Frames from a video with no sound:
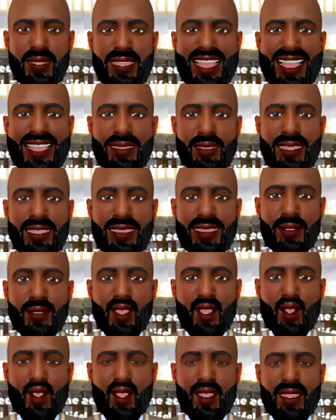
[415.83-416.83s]
as a
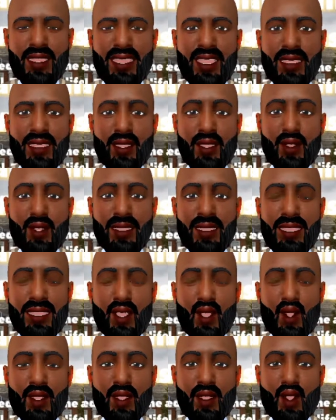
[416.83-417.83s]
sole member with
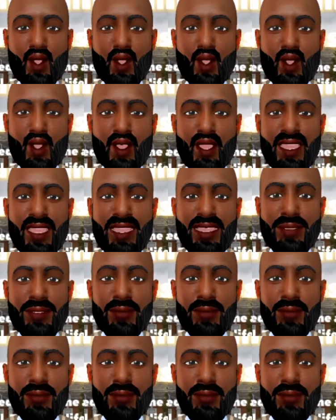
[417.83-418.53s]
no board,